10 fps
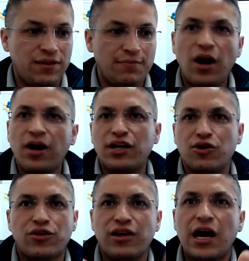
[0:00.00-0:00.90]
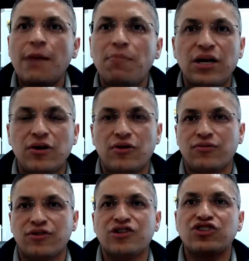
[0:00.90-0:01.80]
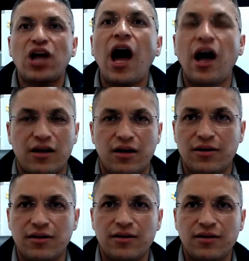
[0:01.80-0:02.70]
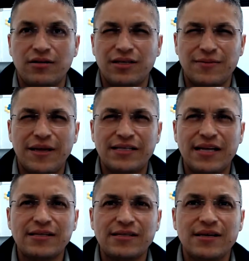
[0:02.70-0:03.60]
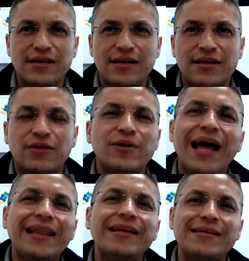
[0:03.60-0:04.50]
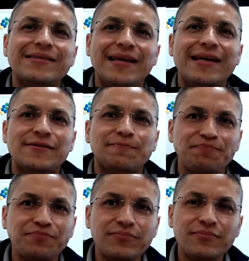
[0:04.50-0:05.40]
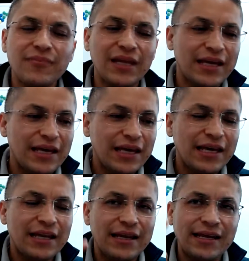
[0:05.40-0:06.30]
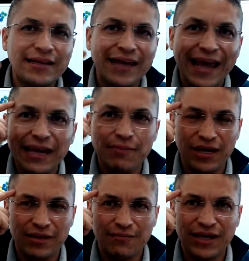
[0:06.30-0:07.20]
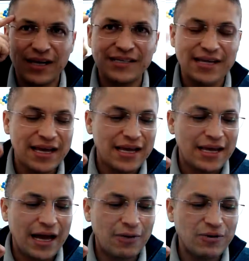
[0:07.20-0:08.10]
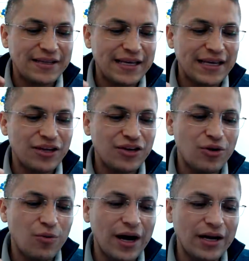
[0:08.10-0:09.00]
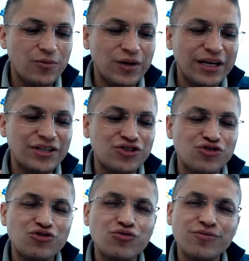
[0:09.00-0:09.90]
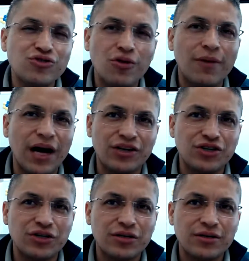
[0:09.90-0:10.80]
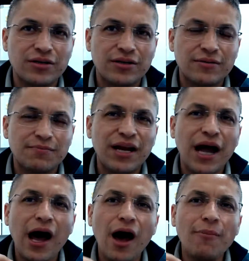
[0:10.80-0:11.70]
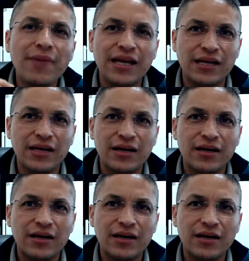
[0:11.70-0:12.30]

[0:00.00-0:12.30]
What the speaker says: market or the company or the stock. Does it make sense? The reality is this. It hit me because I was thinking, you know what? We consume so much, but how many